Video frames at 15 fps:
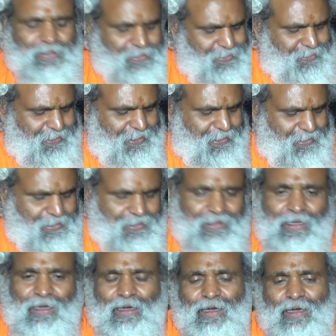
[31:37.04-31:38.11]

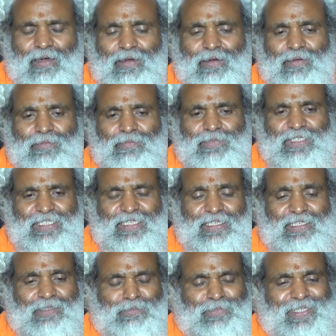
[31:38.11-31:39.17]
chittam
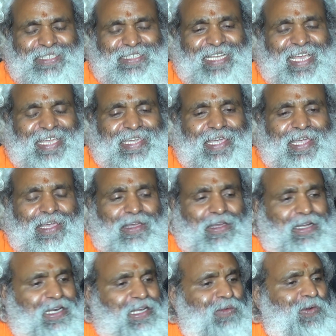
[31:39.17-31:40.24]
is like a
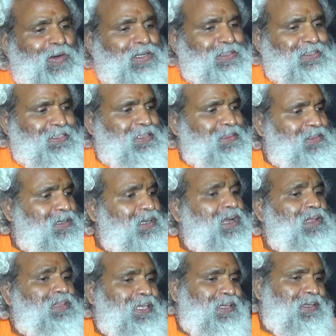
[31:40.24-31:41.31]
river, chitta
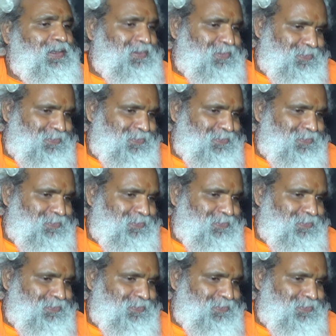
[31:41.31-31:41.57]
nadi.